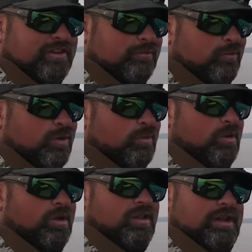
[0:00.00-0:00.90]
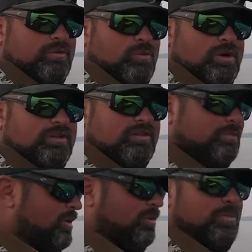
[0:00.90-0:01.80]
like 4 walleye and 1
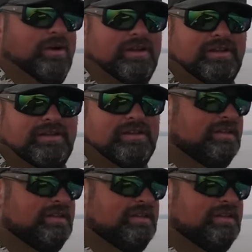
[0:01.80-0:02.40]
small pike.